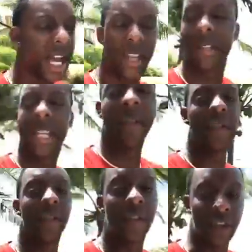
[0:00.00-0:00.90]
and say if
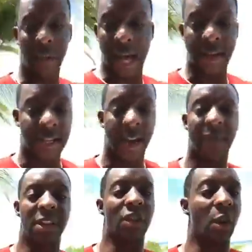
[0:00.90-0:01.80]
you visualize that
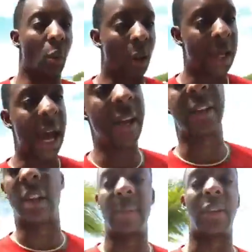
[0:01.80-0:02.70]
everything's going to work out,
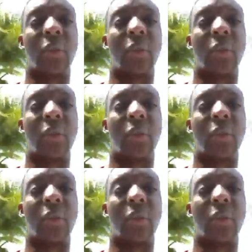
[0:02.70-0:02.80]
it's going to be